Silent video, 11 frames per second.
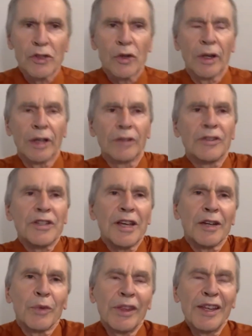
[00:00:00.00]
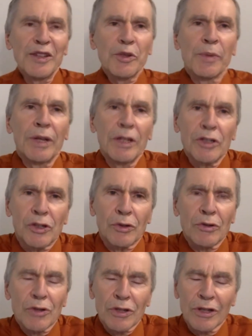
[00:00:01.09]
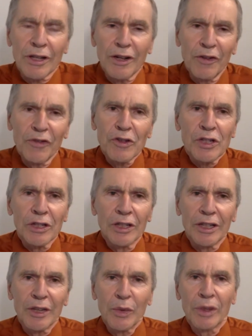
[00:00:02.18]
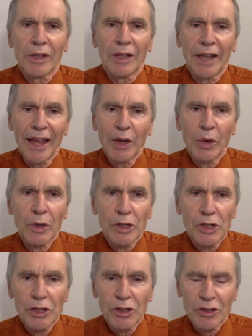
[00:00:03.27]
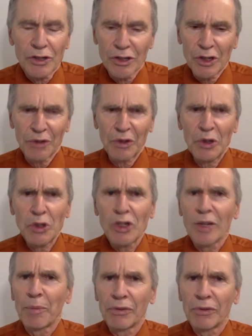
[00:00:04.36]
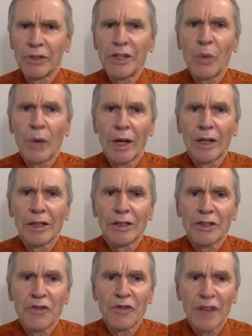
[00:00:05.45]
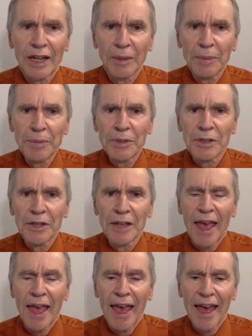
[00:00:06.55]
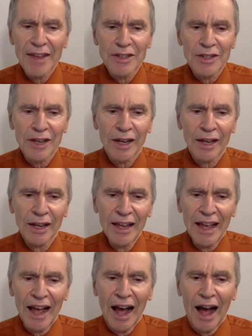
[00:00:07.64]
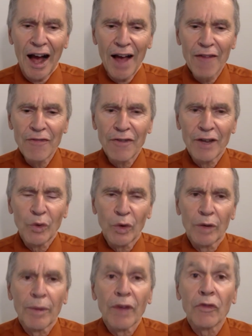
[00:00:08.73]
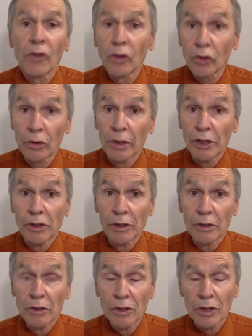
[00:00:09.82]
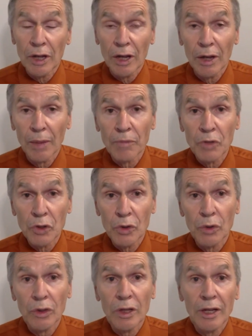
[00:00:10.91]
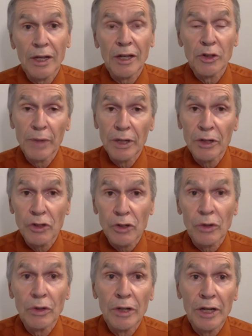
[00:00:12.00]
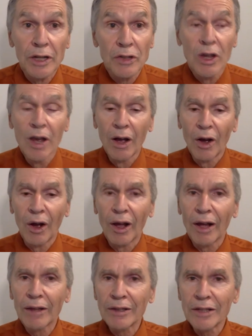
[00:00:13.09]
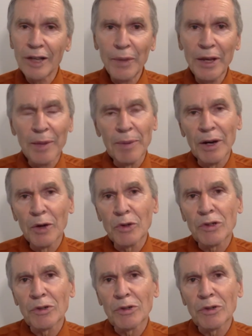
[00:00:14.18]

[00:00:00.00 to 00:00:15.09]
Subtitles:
Grant. Yeah, with the intermediate students, their facility with the language is usually pretty well developed. And I find one of my first questions to the intermediate student is, tell me about